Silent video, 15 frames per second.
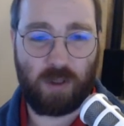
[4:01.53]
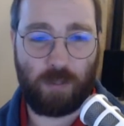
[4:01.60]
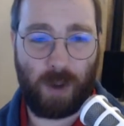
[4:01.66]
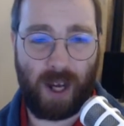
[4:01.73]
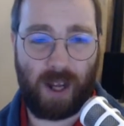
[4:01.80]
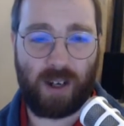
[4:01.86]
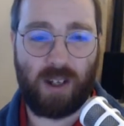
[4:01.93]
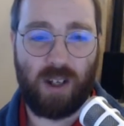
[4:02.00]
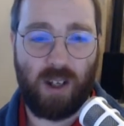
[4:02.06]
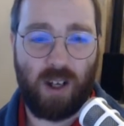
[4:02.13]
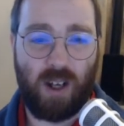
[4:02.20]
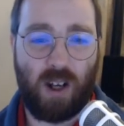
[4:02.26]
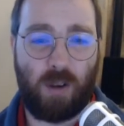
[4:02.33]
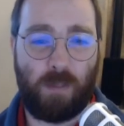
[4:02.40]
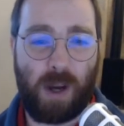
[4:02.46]
but
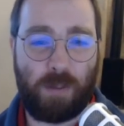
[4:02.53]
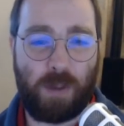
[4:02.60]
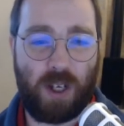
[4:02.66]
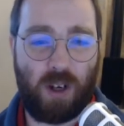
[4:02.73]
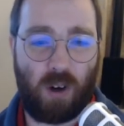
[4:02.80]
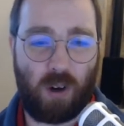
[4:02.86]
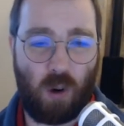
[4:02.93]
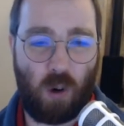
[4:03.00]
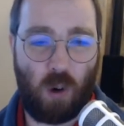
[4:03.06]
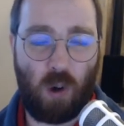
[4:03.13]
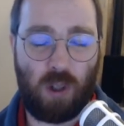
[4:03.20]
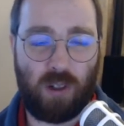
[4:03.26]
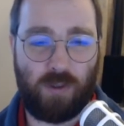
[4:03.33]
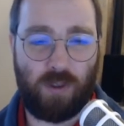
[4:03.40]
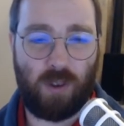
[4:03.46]
maybe not
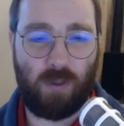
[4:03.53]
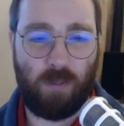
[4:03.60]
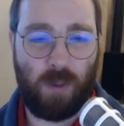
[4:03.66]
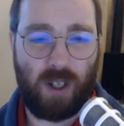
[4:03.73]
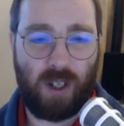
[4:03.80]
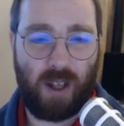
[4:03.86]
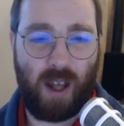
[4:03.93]
all of them,